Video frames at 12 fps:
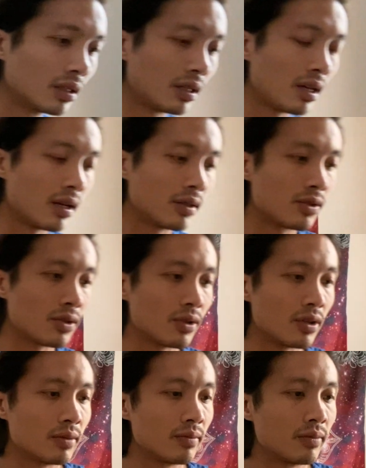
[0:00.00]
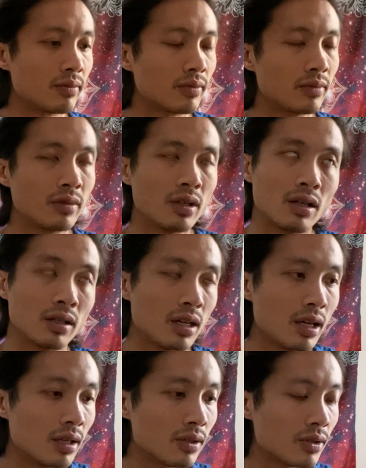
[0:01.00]
Cancer, not
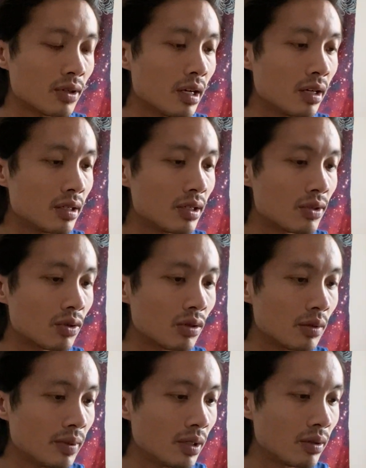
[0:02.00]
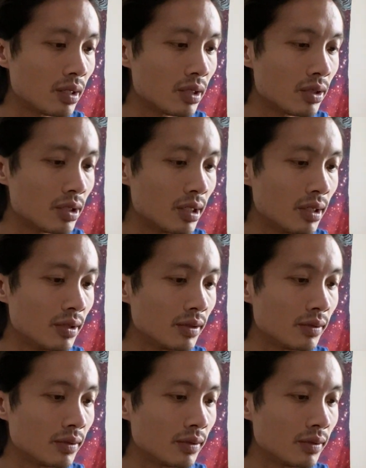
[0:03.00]
Cancer, Aries, Scorpio energy.